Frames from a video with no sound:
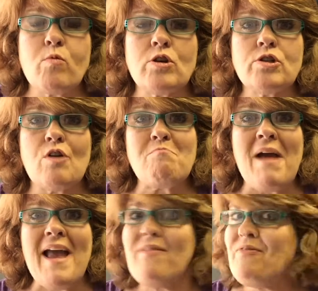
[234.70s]
were so
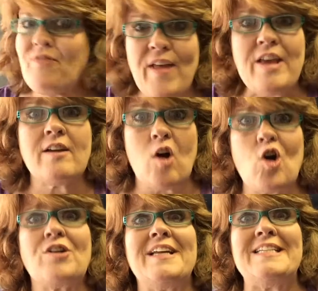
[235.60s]
mad they could
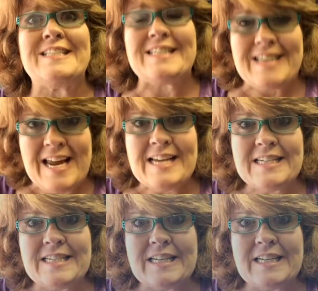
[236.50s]
hardly stand